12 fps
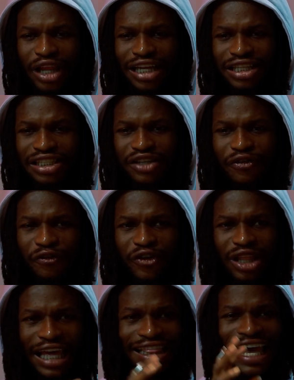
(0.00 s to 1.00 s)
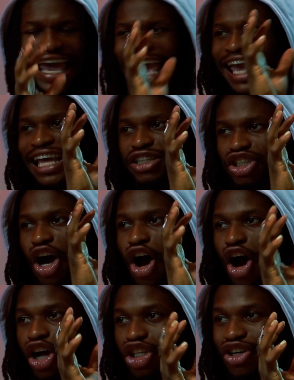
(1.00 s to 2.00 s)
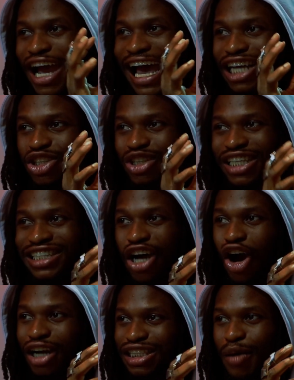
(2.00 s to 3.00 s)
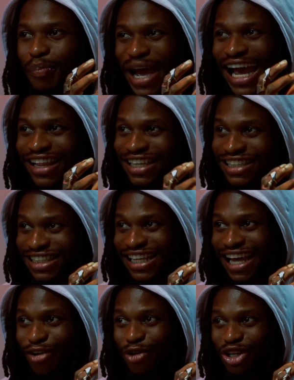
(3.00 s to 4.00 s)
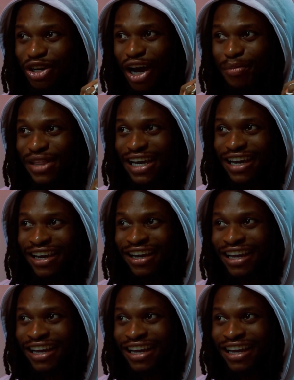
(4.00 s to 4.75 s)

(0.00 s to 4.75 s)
Like, does it feel like the hands on your action? Is it hard to balance, like, when you're up there?